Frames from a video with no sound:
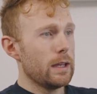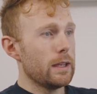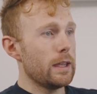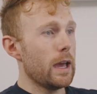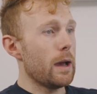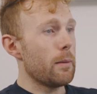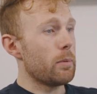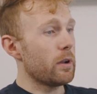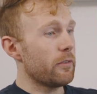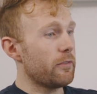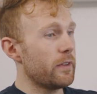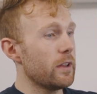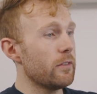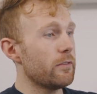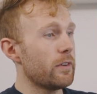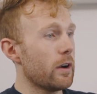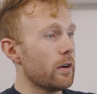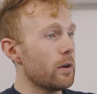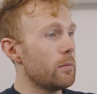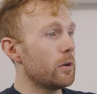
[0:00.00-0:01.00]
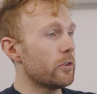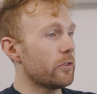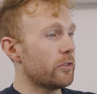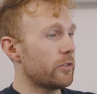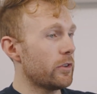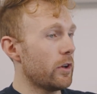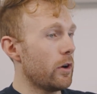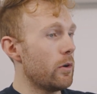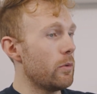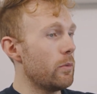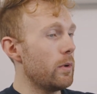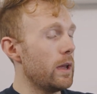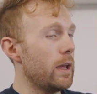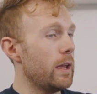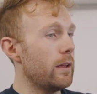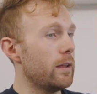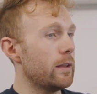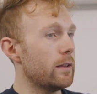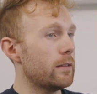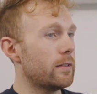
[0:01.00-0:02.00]
But I think very much so.
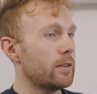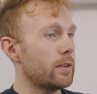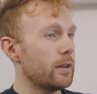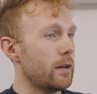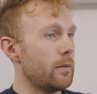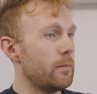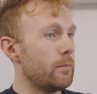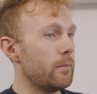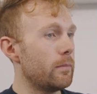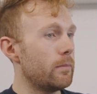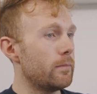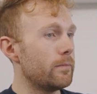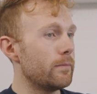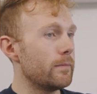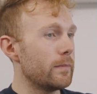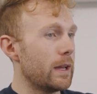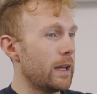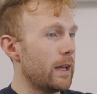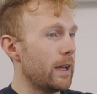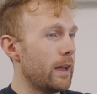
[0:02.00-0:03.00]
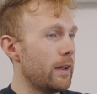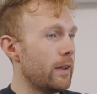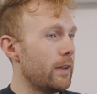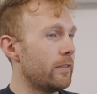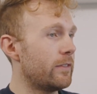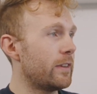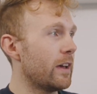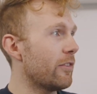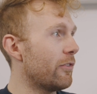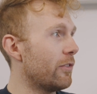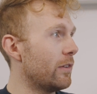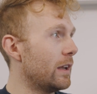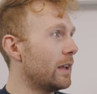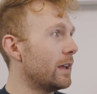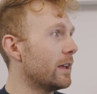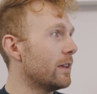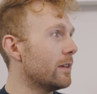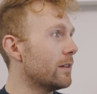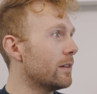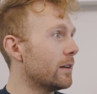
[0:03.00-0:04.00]
It
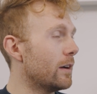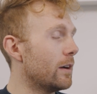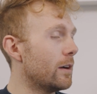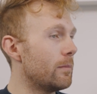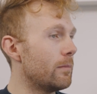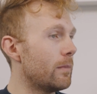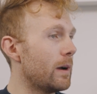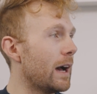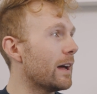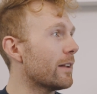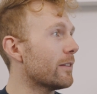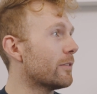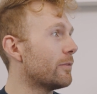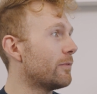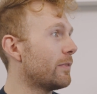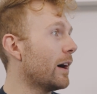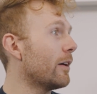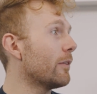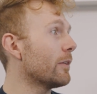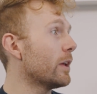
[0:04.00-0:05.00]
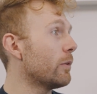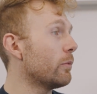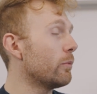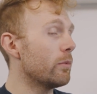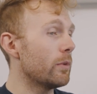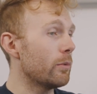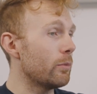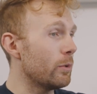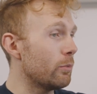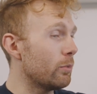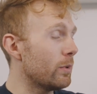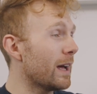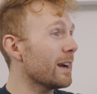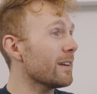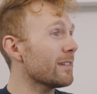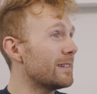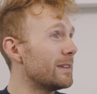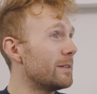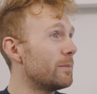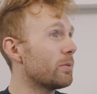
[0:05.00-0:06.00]
definitely adds value. It will
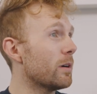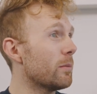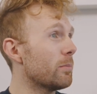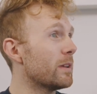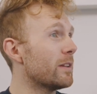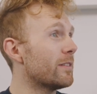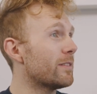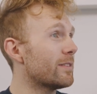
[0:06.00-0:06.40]
actually probably